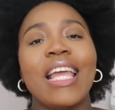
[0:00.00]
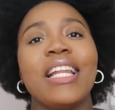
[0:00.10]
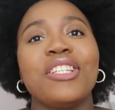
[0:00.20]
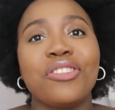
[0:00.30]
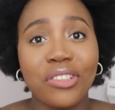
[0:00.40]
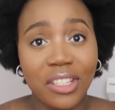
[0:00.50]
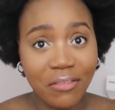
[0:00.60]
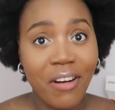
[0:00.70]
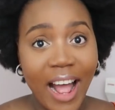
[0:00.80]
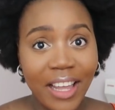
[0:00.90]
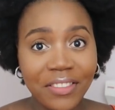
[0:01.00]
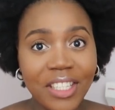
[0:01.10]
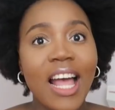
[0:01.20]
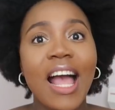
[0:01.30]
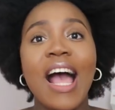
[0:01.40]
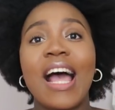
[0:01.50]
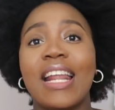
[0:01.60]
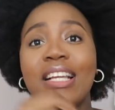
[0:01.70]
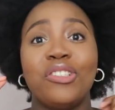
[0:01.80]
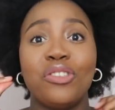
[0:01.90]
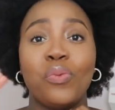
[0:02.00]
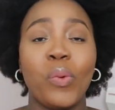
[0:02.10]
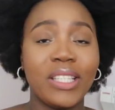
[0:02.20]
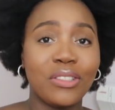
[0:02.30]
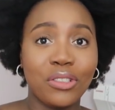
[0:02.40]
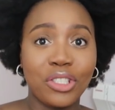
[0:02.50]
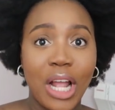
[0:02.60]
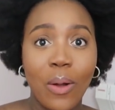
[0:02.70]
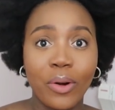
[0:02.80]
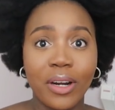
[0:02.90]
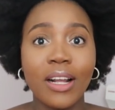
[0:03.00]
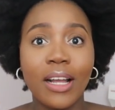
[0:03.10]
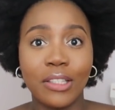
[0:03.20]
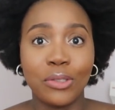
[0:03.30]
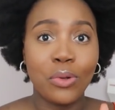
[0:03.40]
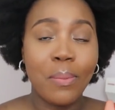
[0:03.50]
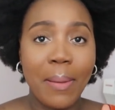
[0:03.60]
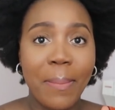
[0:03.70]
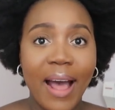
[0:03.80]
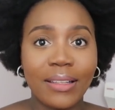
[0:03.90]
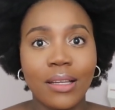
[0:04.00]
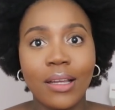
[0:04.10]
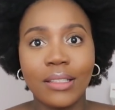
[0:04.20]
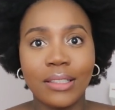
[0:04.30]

and it just arrived and I just went to the shower I took my bath